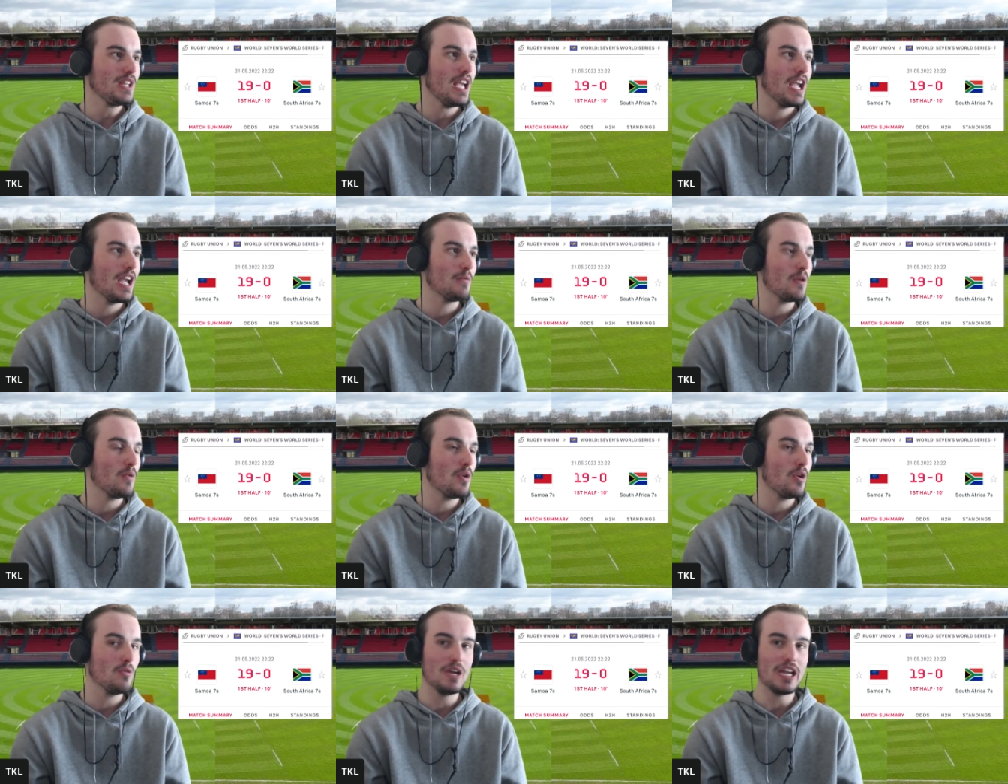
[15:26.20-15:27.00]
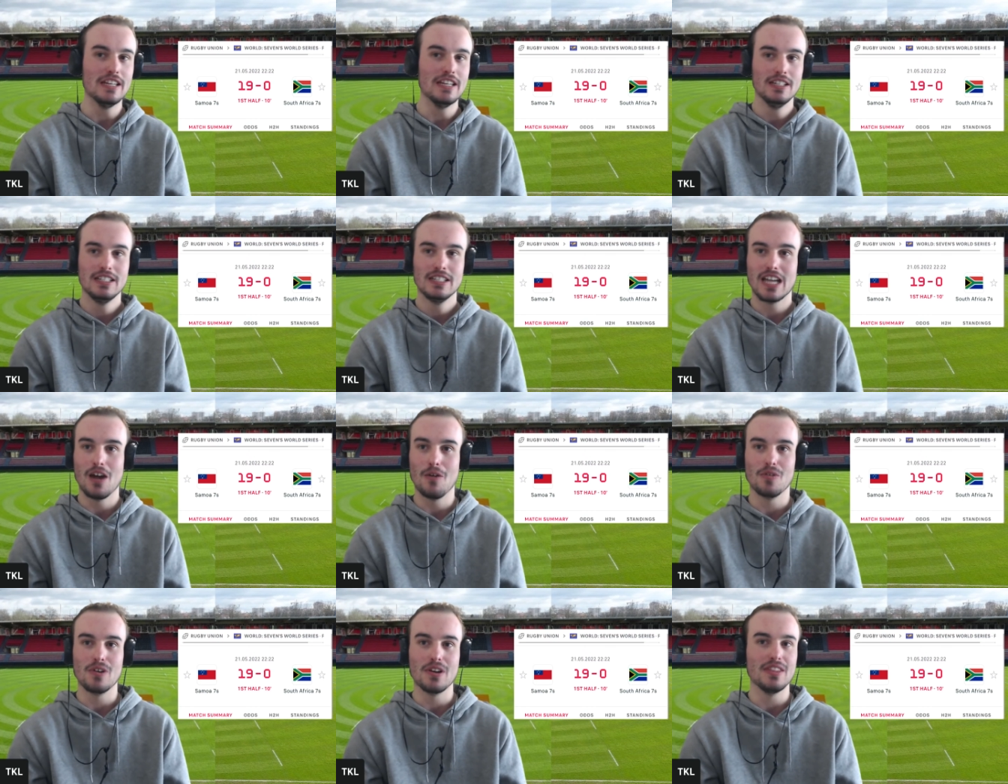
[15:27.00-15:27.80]
And we will be
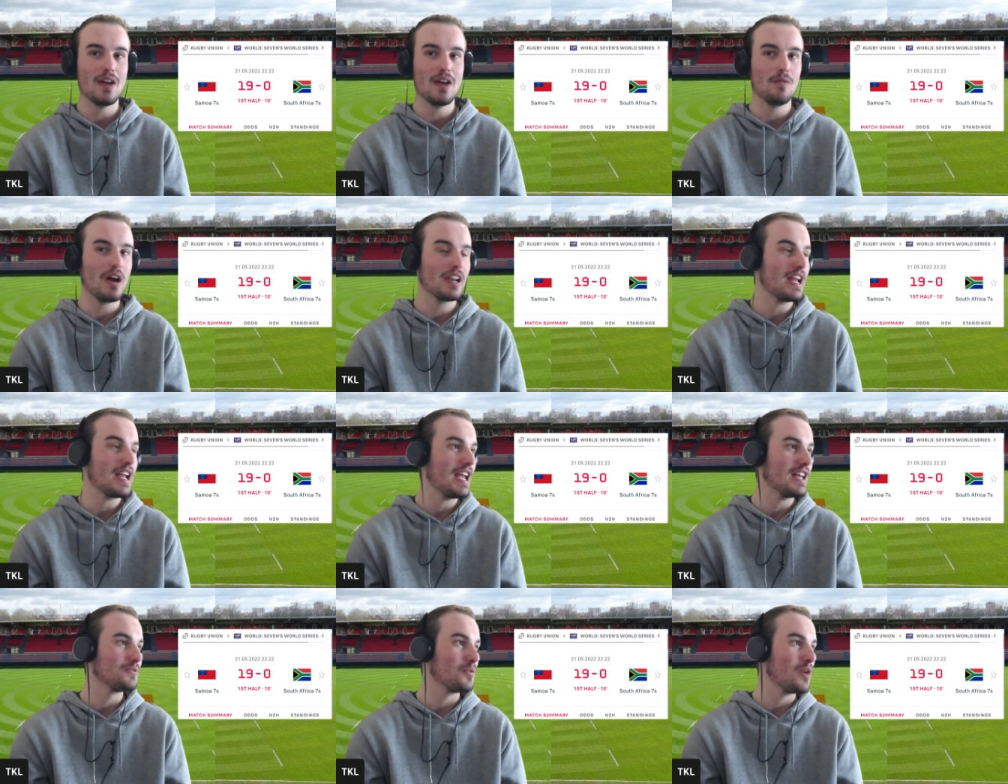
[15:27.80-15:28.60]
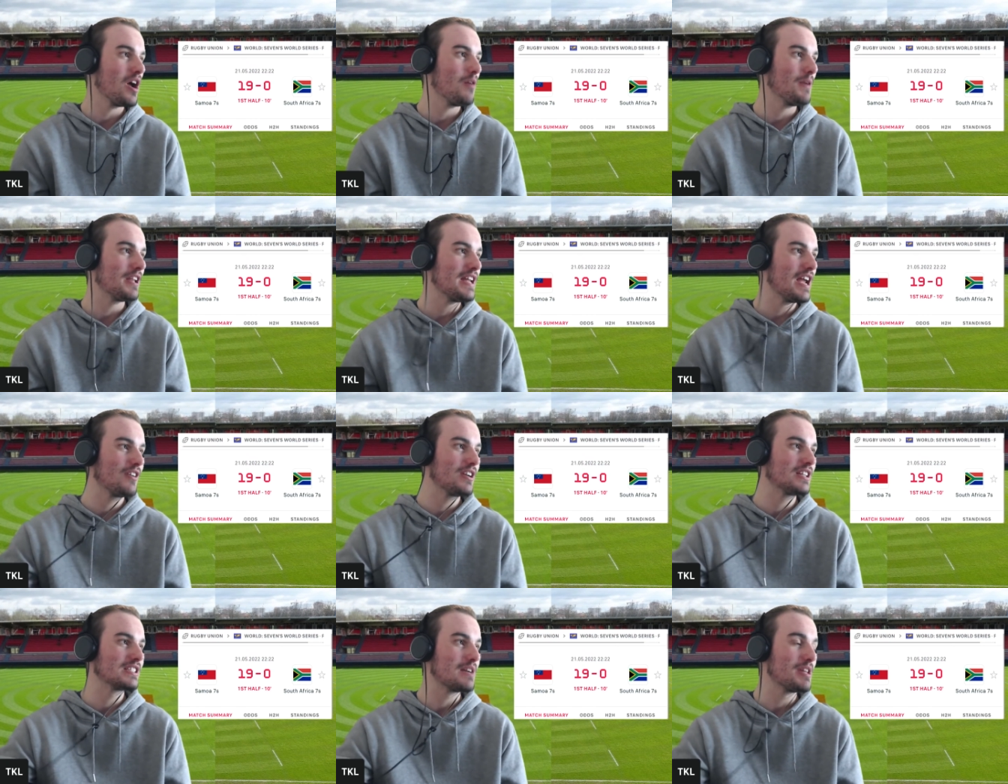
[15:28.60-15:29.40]
covering that one as well. But now
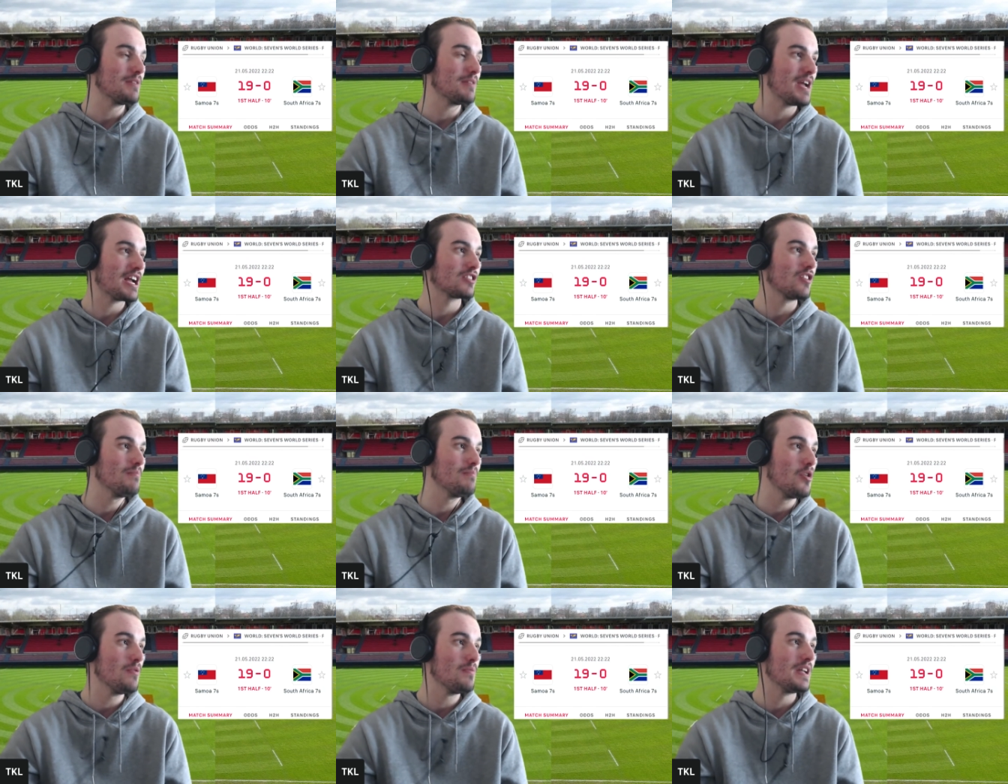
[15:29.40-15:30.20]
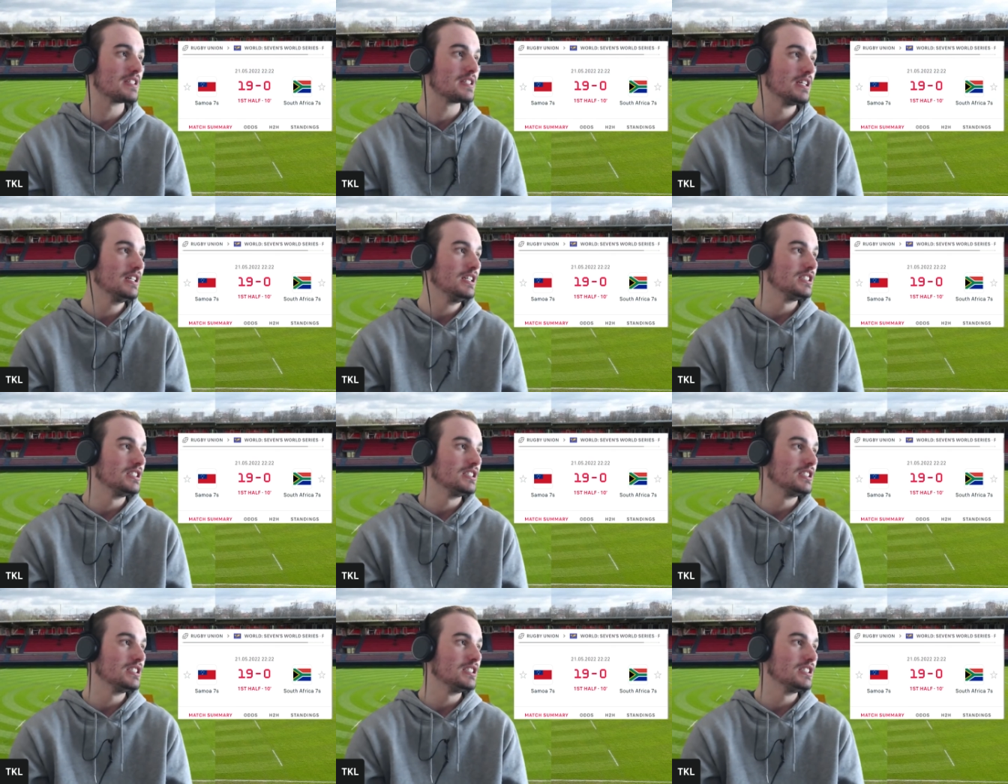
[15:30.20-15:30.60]
it is going to be the backline movement.